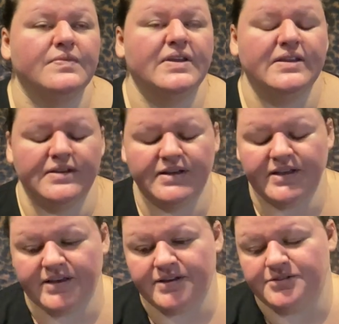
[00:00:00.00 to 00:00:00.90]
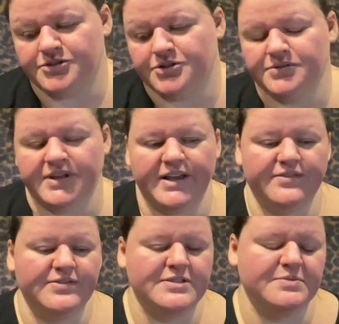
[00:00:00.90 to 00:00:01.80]
and like in true life,
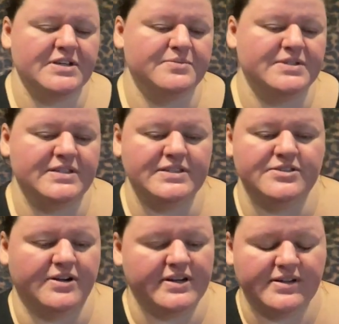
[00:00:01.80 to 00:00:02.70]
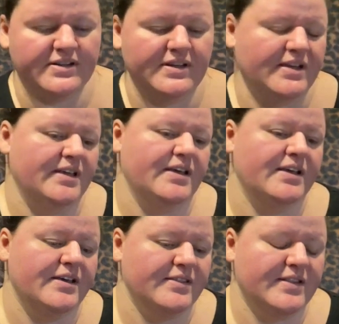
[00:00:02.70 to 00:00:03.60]
sometimes it's not
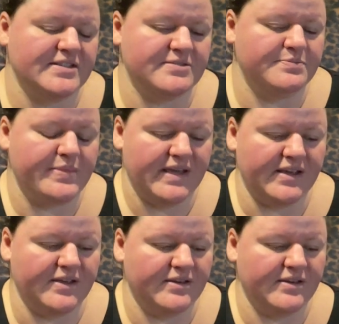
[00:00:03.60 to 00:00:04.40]
this big